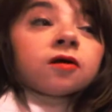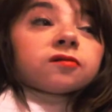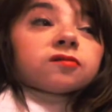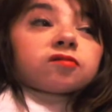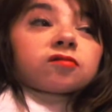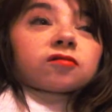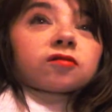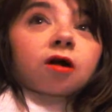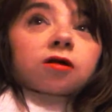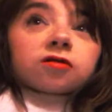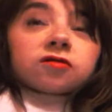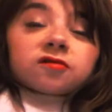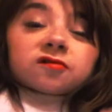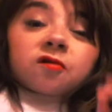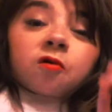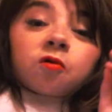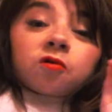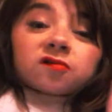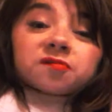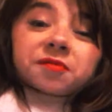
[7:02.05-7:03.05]
to a lot of the
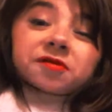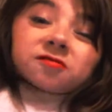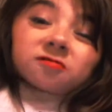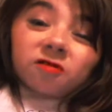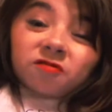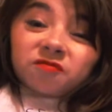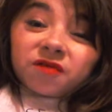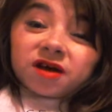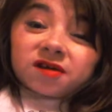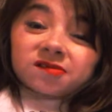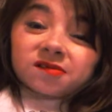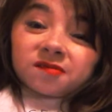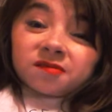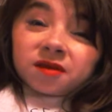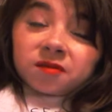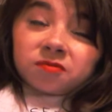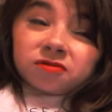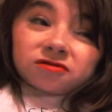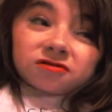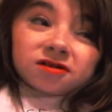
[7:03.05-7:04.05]
cool special effects that
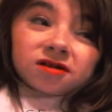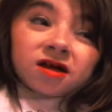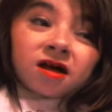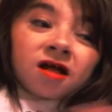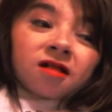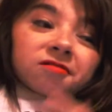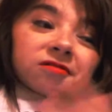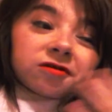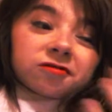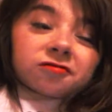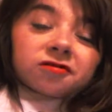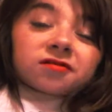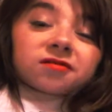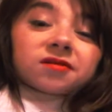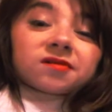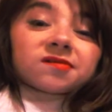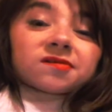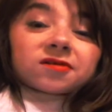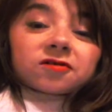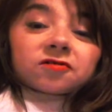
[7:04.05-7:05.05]
they put later on in
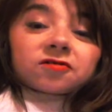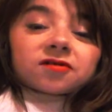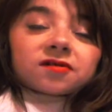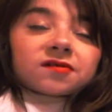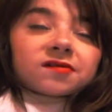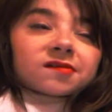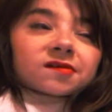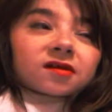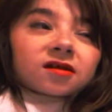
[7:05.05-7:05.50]
the series.